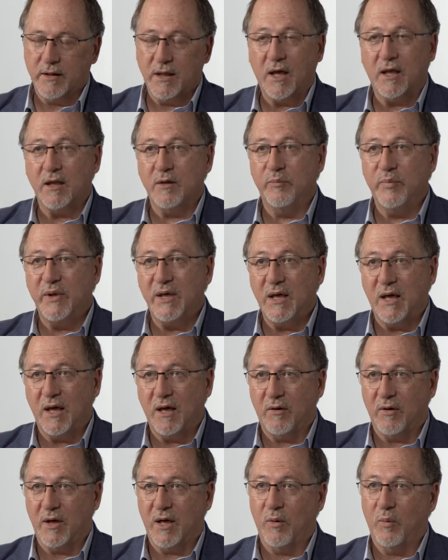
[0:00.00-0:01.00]
The other big
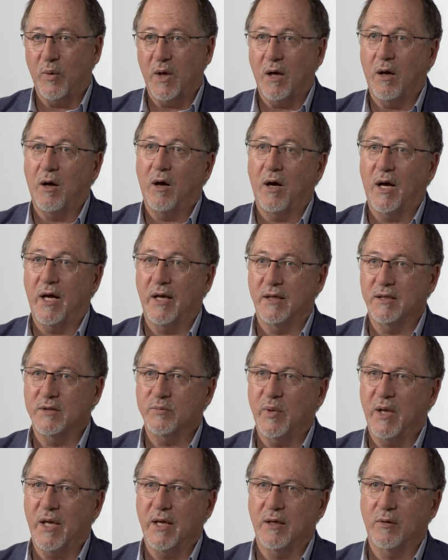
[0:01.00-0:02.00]
area where iron is
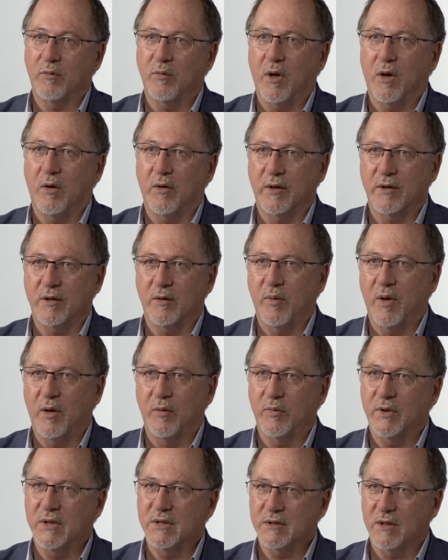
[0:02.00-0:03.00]
playing a role at the
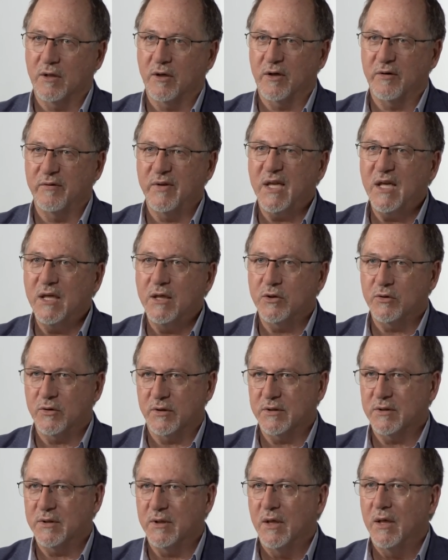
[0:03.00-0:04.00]
moment, where there's a lot of
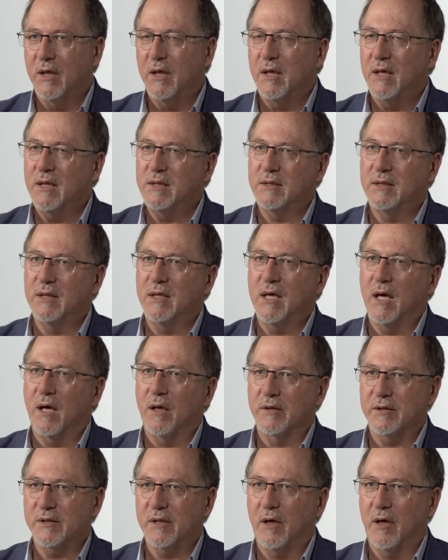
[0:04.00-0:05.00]
interest, is in the
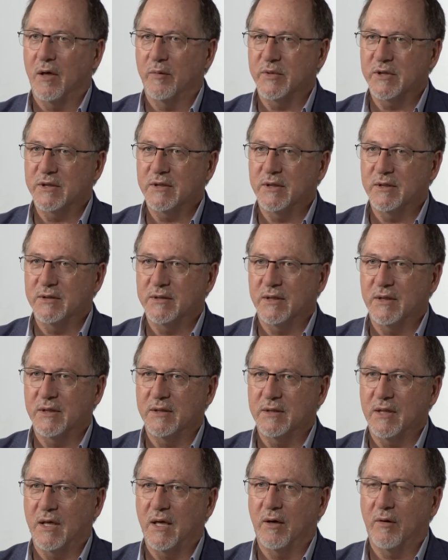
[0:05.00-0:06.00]
Alzheimer's
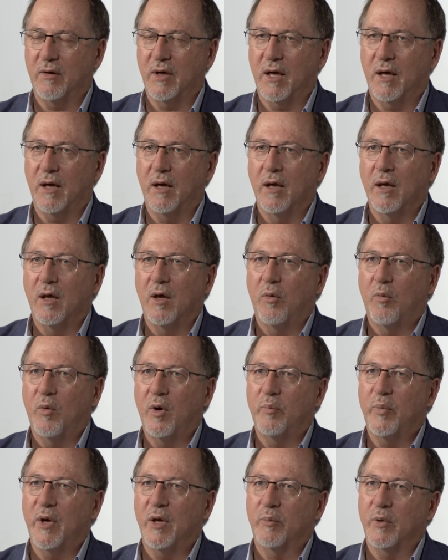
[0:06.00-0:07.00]
disease area,
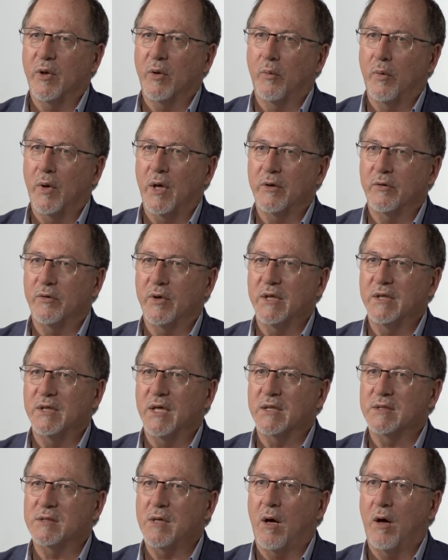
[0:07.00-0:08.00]
where people are wondering,
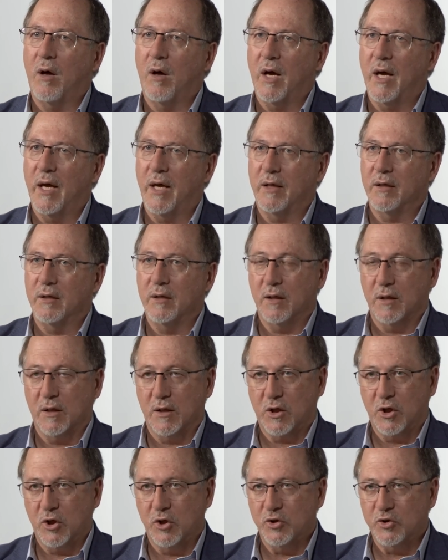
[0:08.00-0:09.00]
does iron
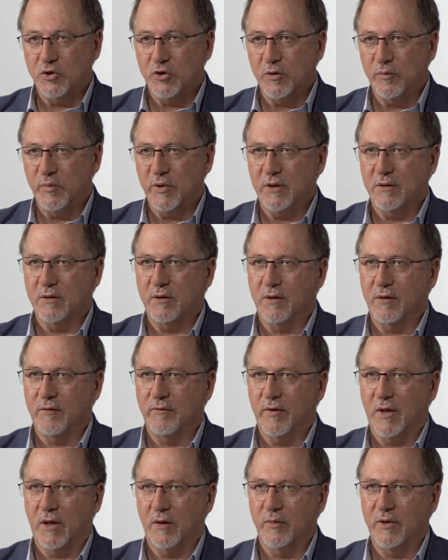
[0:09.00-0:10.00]
contribute to the
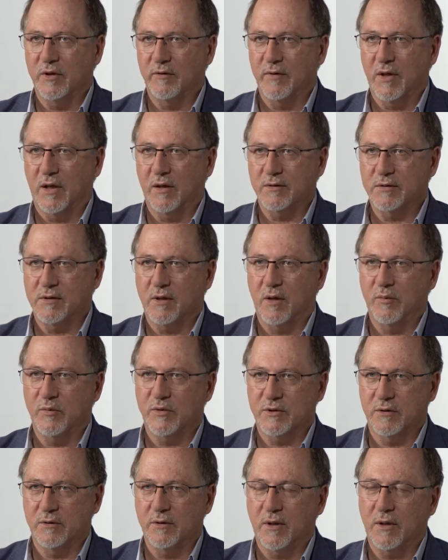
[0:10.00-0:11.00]
development of
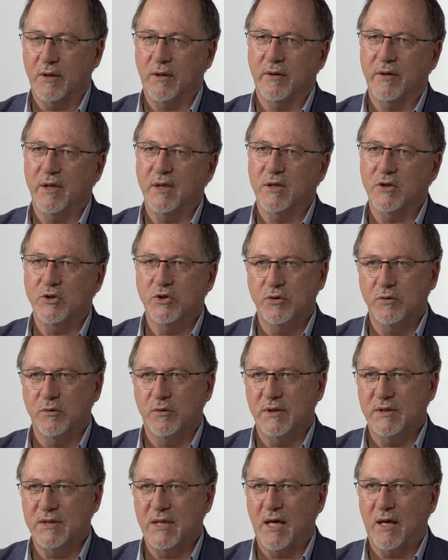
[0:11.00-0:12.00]
Alzheimer's? And I think the
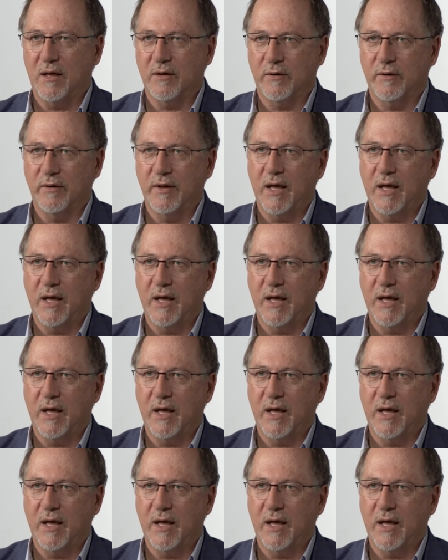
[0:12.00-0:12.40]
jury's out on